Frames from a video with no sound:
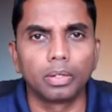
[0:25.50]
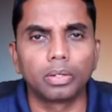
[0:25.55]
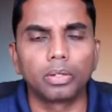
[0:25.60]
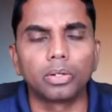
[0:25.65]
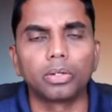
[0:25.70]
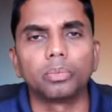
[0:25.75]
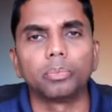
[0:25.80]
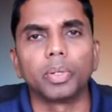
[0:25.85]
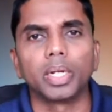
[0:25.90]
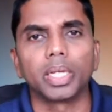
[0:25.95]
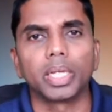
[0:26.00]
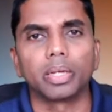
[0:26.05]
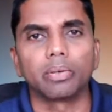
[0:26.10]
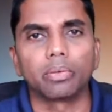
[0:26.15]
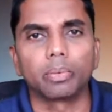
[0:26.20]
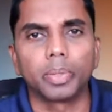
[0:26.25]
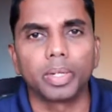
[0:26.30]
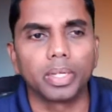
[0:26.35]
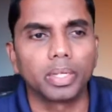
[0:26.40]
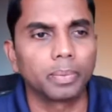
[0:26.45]
Good morning,
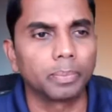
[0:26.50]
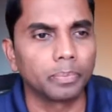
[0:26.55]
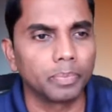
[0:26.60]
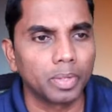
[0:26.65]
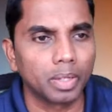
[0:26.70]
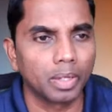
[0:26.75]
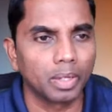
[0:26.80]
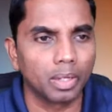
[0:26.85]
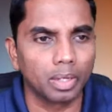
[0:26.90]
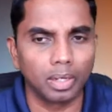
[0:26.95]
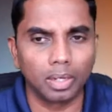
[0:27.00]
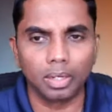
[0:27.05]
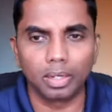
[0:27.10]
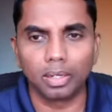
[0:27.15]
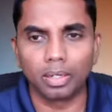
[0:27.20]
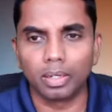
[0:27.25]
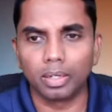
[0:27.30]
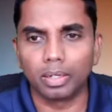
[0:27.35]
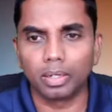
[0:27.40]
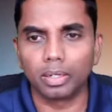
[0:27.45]
everybody.
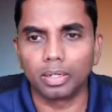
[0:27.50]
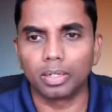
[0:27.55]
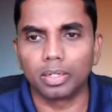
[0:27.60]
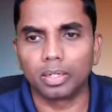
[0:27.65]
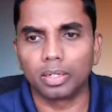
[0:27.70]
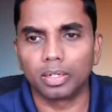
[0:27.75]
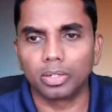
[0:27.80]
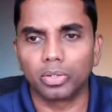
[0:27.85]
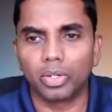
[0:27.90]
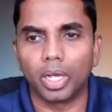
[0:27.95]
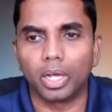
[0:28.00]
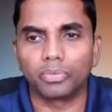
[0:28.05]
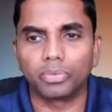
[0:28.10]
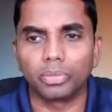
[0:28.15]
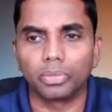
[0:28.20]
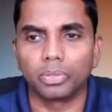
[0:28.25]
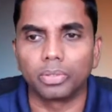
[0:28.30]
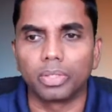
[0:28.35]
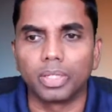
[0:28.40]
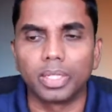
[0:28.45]
Good
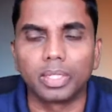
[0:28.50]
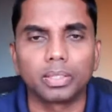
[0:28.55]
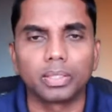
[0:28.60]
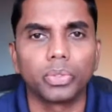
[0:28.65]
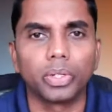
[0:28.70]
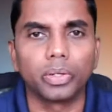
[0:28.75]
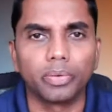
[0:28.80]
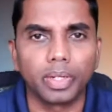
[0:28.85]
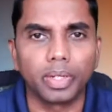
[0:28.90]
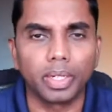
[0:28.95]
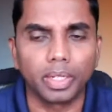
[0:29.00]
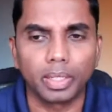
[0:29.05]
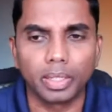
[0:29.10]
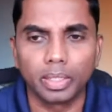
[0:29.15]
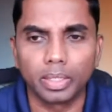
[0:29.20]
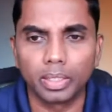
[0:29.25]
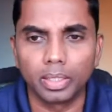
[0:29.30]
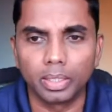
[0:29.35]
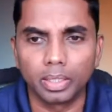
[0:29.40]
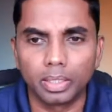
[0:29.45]
afternoon and good evening.
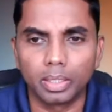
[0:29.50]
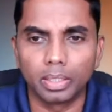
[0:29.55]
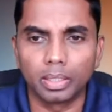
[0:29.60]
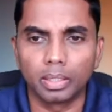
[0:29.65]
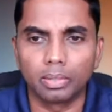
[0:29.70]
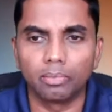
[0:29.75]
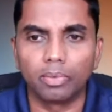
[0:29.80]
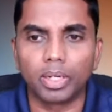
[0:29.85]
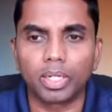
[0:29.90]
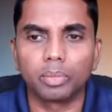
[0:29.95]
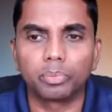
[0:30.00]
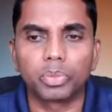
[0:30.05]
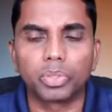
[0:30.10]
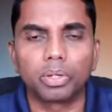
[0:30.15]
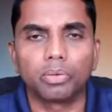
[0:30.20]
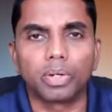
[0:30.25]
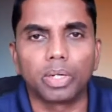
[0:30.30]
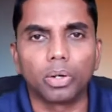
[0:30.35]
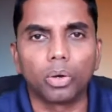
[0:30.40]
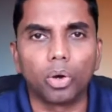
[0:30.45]
Welcome to
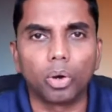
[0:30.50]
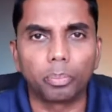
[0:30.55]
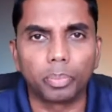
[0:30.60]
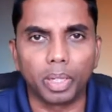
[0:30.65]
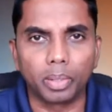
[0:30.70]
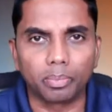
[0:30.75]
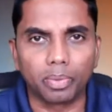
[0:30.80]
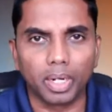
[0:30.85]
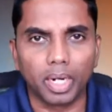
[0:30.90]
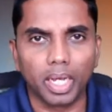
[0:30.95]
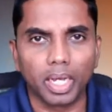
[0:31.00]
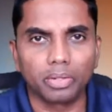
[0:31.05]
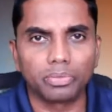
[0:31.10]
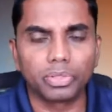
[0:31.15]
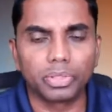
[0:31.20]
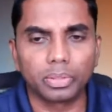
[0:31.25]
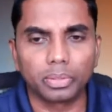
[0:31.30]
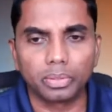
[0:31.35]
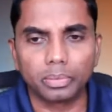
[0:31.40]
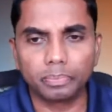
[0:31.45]
our Open Up a Live
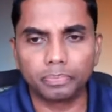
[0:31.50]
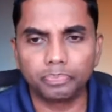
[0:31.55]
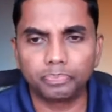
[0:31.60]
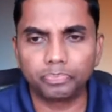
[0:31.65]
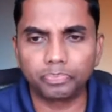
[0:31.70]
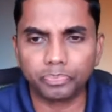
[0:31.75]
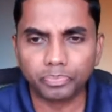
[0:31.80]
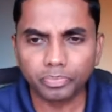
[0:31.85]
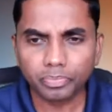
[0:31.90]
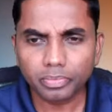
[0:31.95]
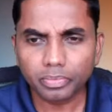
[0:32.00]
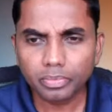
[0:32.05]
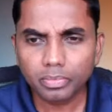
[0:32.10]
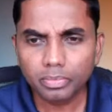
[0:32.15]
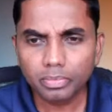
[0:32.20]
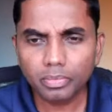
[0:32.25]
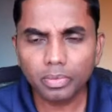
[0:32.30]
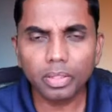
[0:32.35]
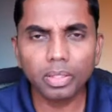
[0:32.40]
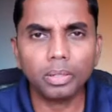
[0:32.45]
show.
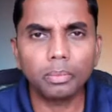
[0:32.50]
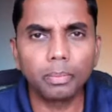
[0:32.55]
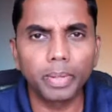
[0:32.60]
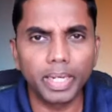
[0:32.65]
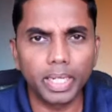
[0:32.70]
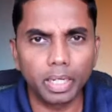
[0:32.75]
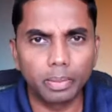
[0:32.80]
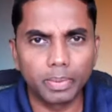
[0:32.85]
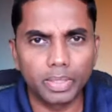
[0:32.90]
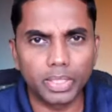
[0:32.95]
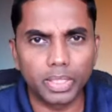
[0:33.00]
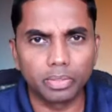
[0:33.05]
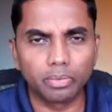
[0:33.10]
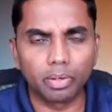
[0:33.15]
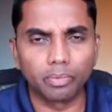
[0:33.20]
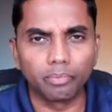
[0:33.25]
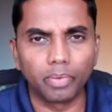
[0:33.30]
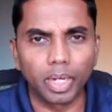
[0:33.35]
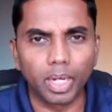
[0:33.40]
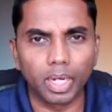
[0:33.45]
My name is
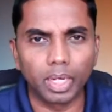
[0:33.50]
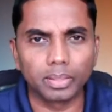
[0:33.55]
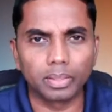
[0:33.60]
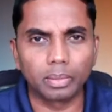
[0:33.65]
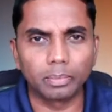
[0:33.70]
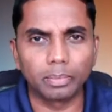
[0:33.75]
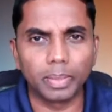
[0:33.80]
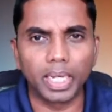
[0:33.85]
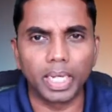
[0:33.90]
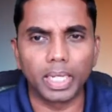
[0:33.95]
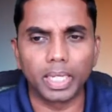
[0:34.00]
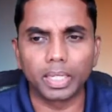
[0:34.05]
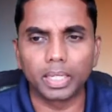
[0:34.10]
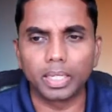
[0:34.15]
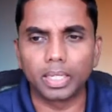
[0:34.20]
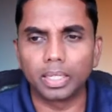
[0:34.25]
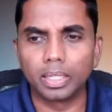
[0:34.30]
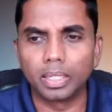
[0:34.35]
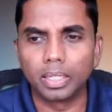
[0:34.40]
Sivam Velayudham, and